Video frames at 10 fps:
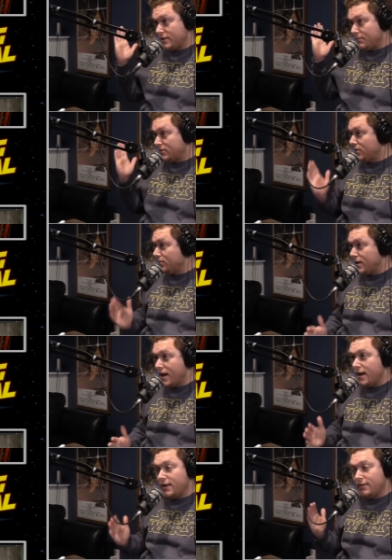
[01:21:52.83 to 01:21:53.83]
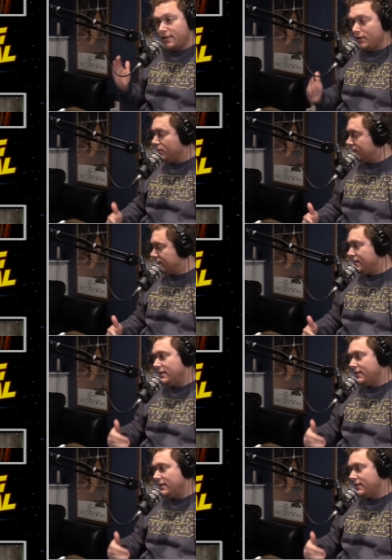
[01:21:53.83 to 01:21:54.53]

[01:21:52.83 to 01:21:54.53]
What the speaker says: Episode 9 theories in,